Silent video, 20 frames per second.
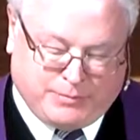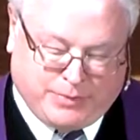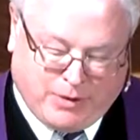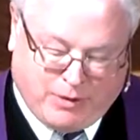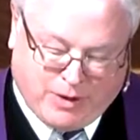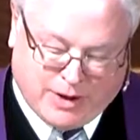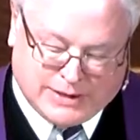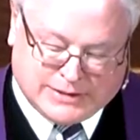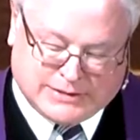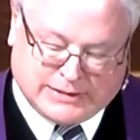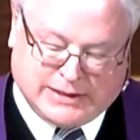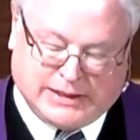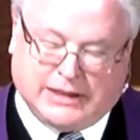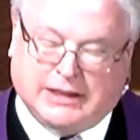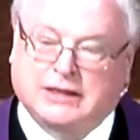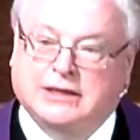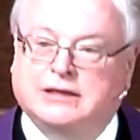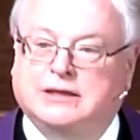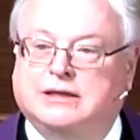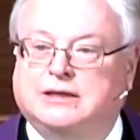
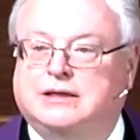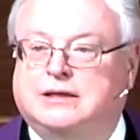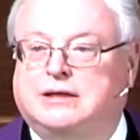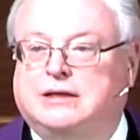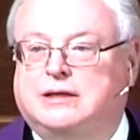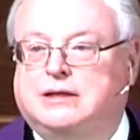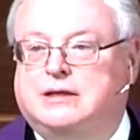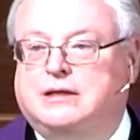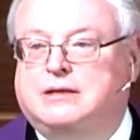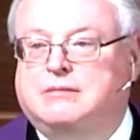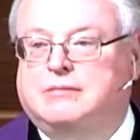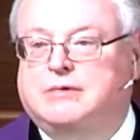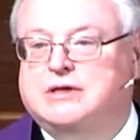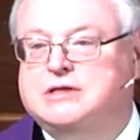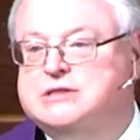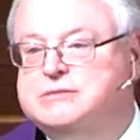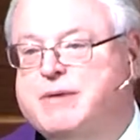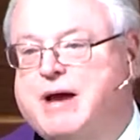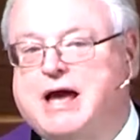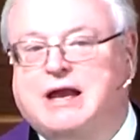poisoning. But in
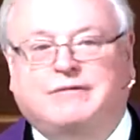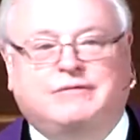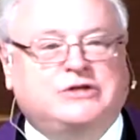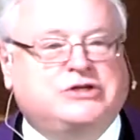spite of